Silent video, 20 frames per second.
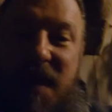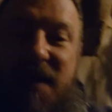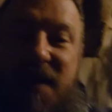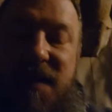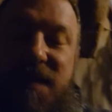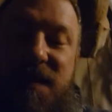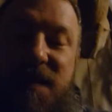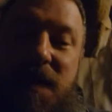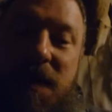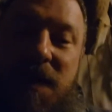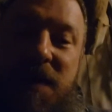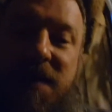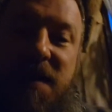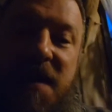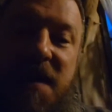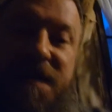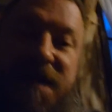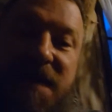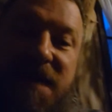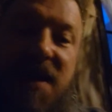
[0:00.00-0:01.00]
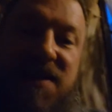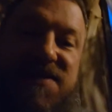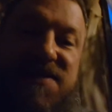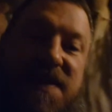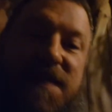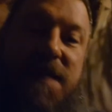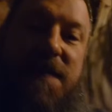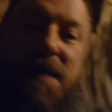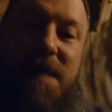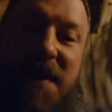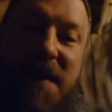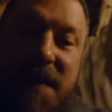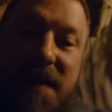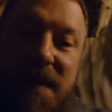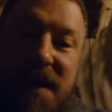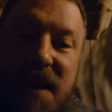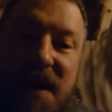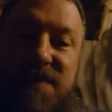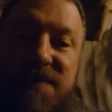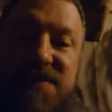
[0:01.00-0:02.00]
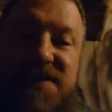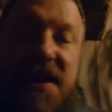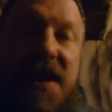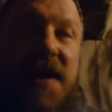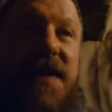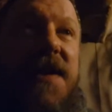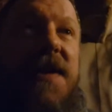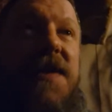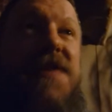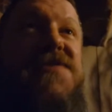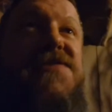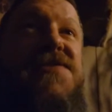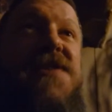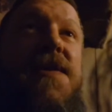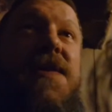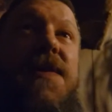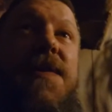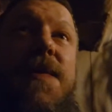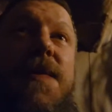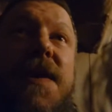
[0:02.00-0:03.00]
only gray fox I've ever been around was down in Arizona when I